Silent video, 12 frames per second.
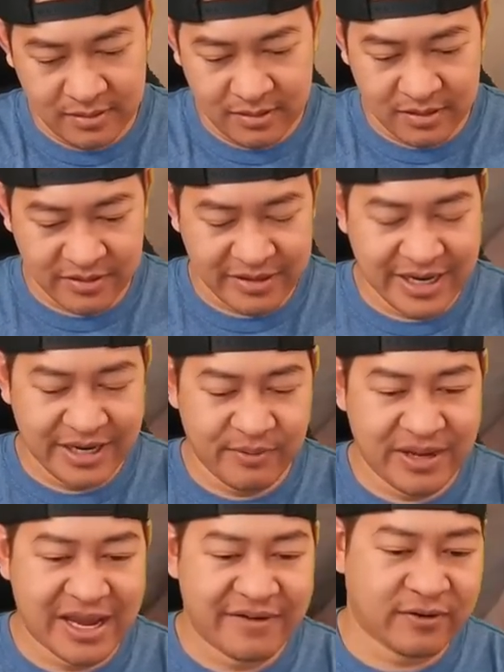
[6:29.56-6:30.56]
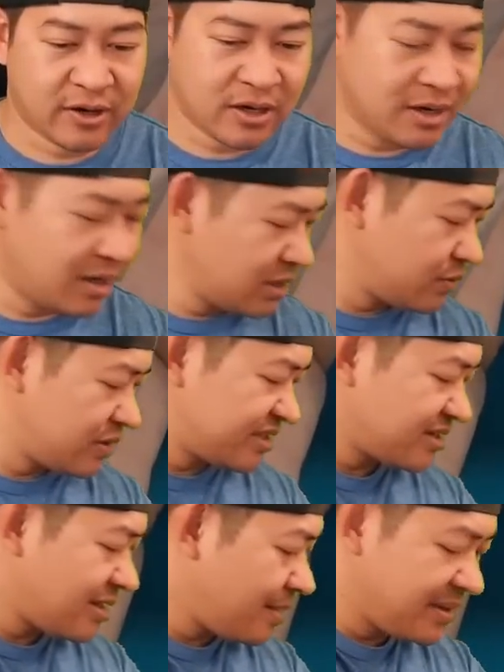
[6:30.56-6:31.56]
All right, we have our hollow on
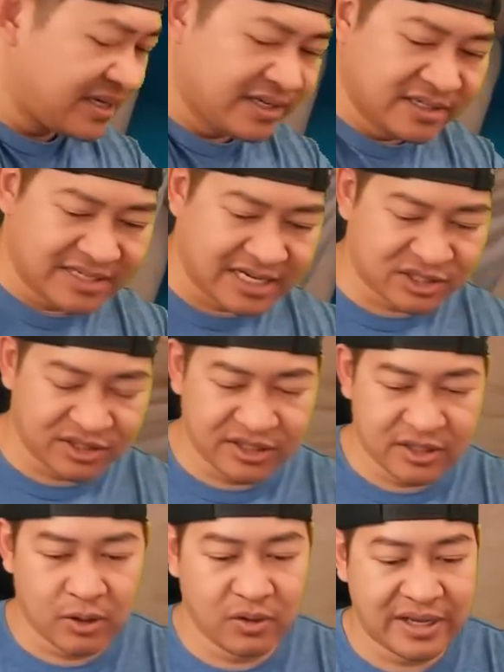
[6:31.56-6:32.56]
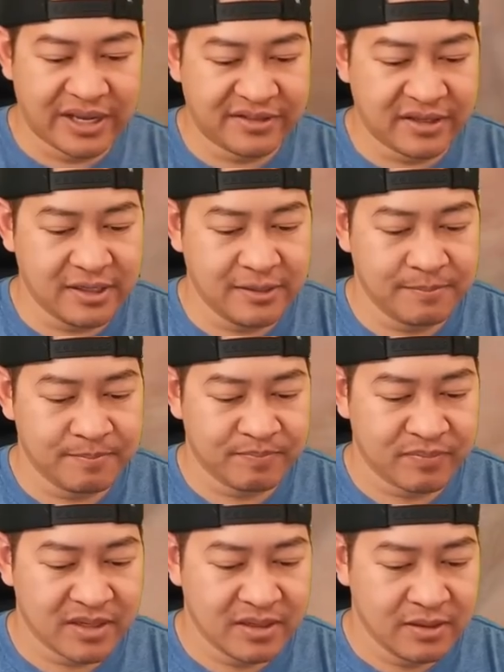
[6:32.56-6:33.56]
top, and it is actually Cole Anthony.
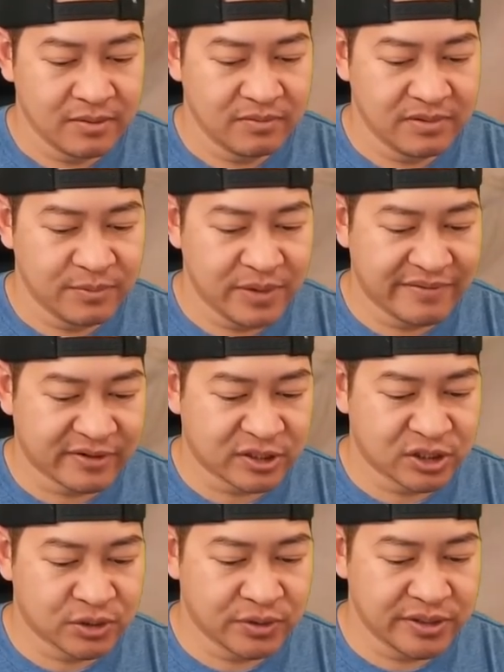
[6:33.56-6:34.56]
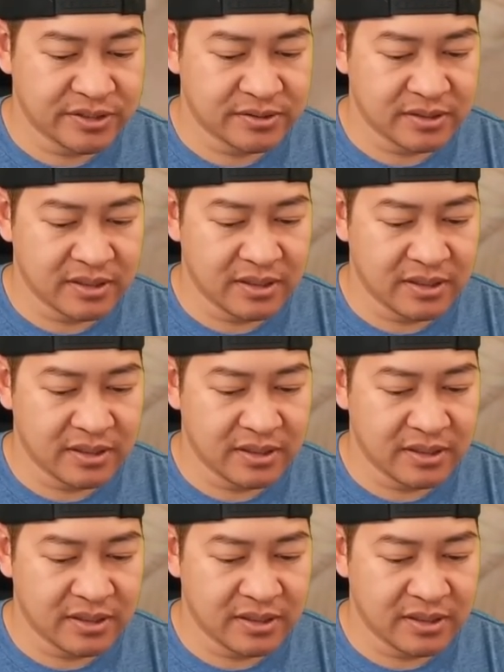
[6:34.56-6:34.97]
We have our choice.